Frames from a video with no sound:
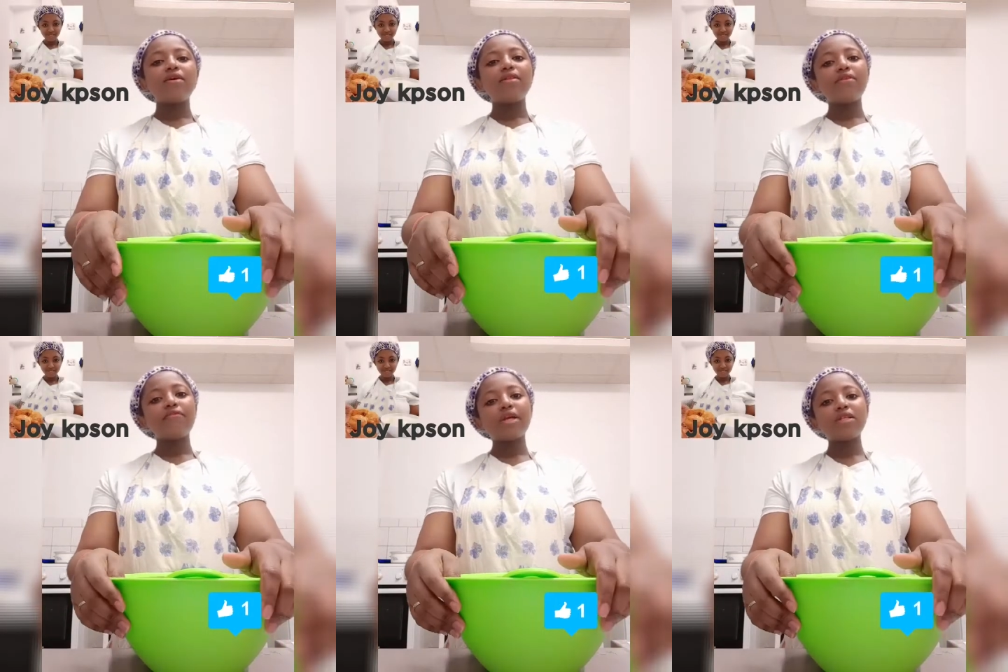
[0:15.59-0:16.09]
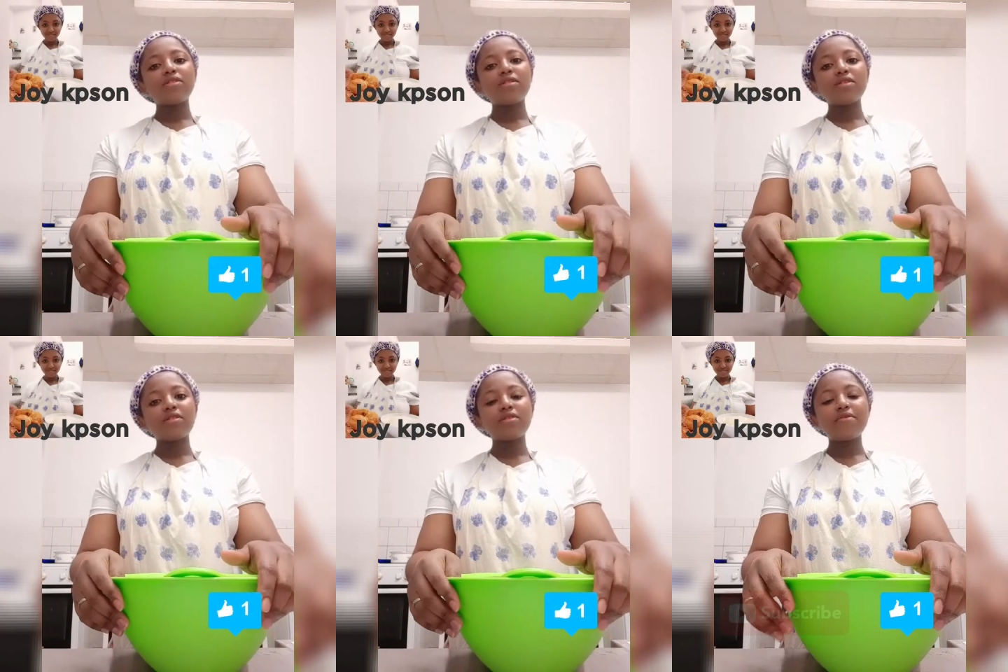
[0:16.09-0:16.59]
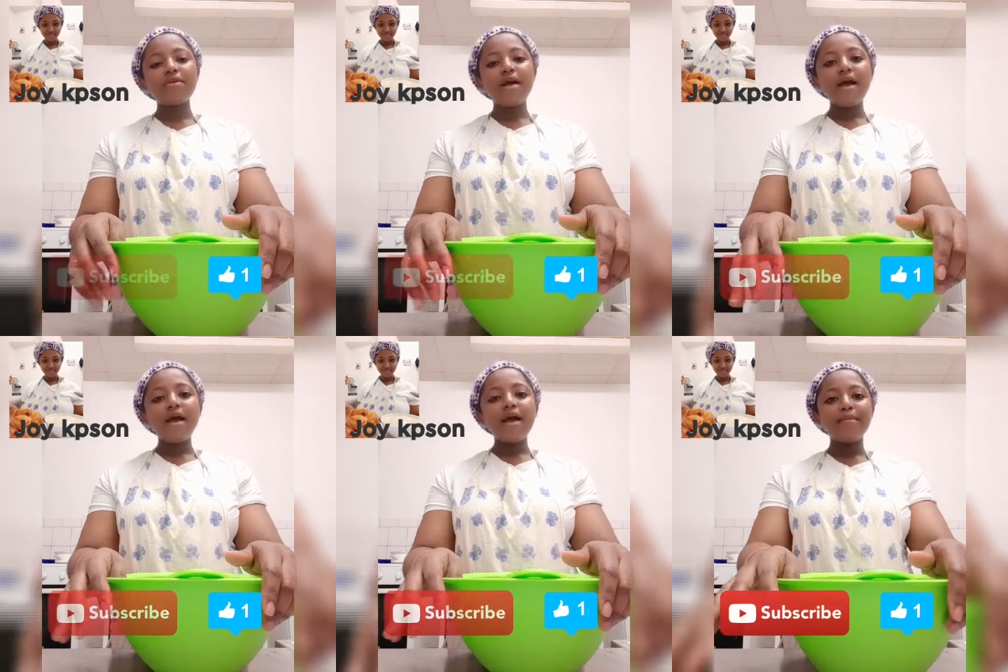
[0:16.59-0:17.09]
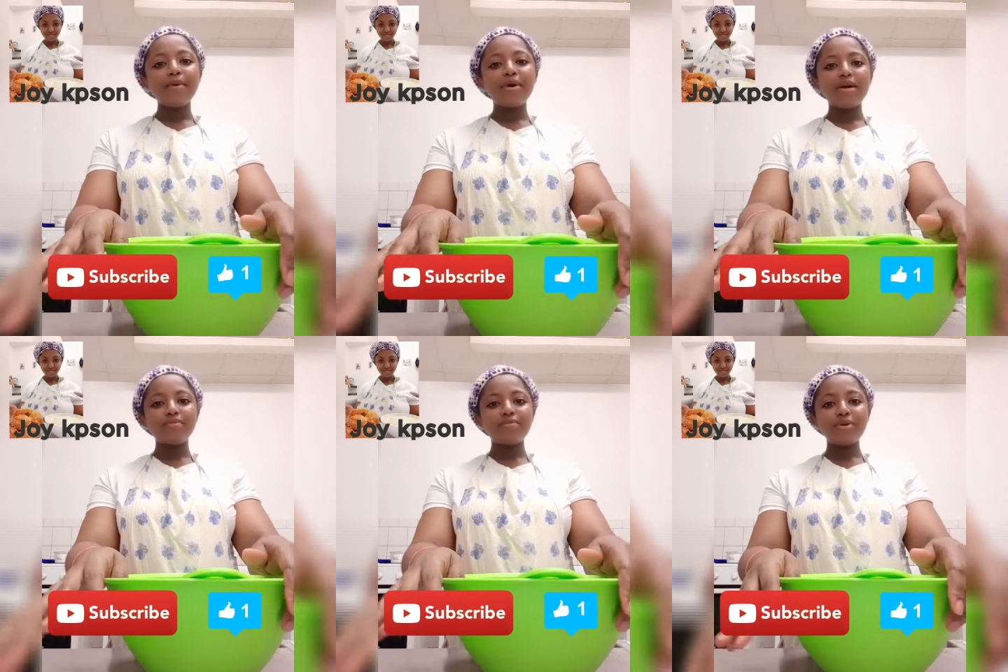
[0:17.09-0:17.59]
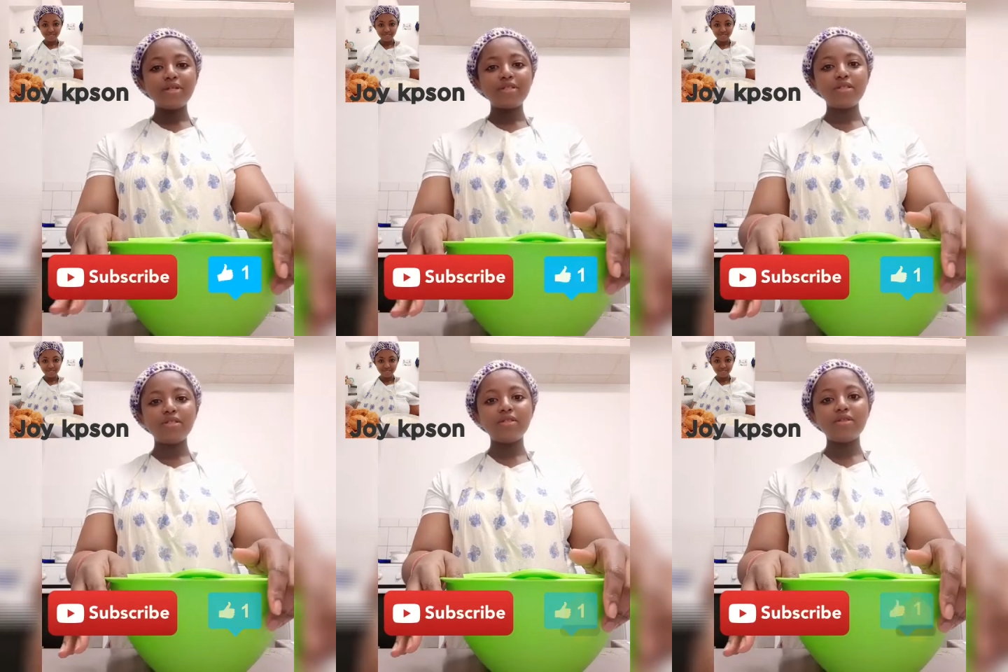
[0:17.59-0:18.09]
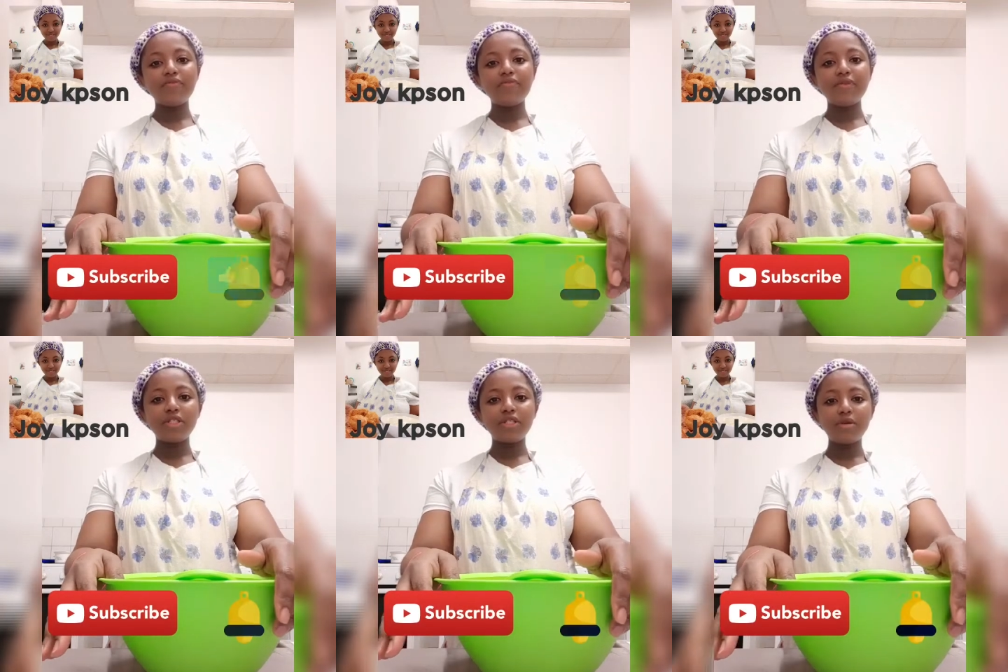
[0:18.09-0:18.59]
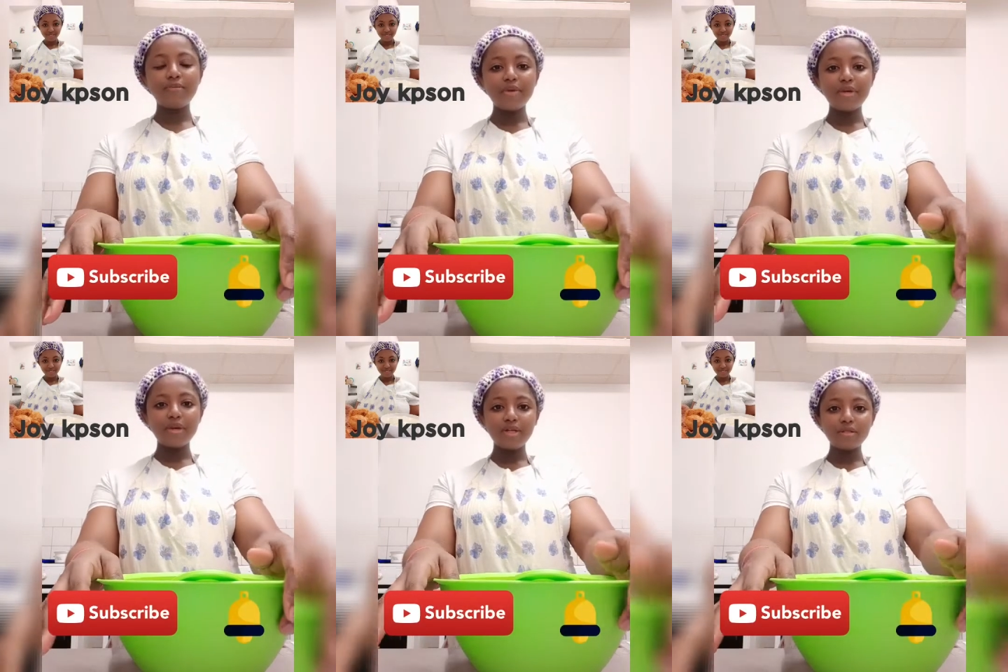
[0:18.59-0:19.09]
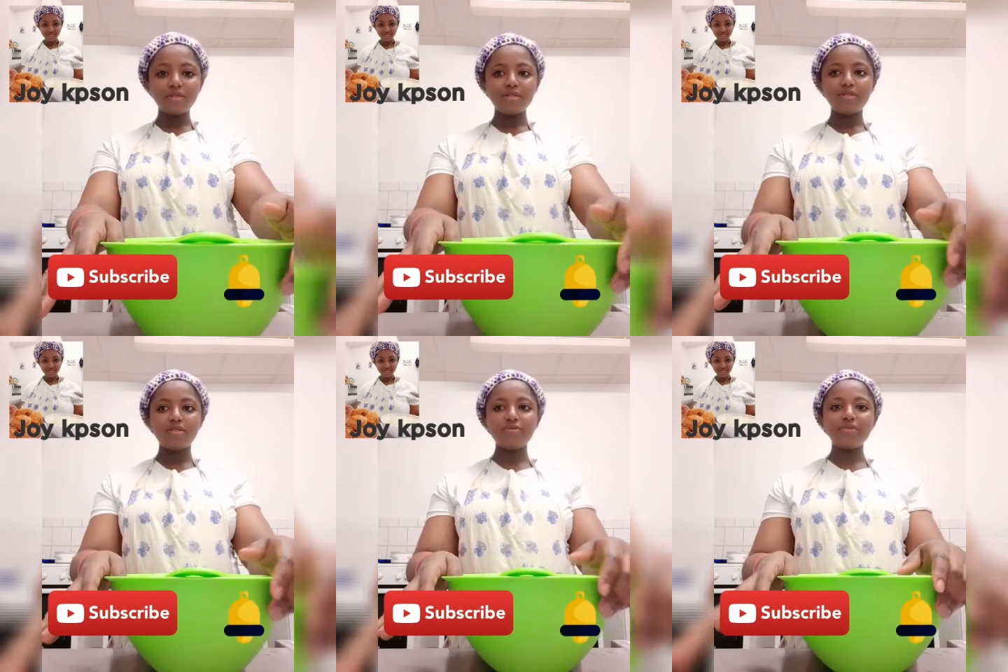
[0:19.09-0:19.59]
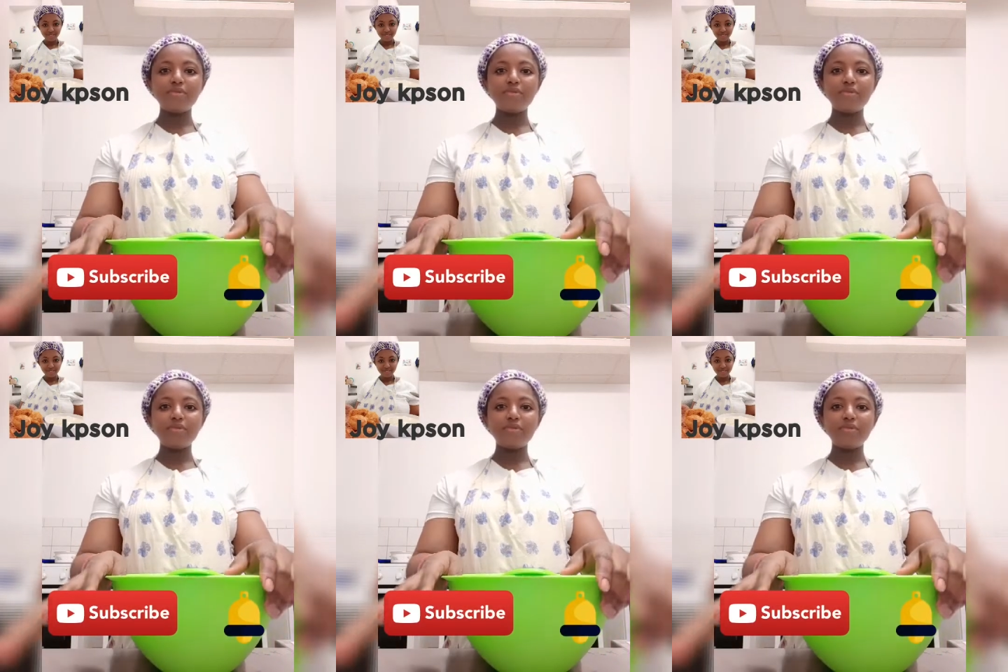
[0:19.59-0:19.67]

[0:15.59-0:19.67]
Don't forget to subscribe and press the notification bell to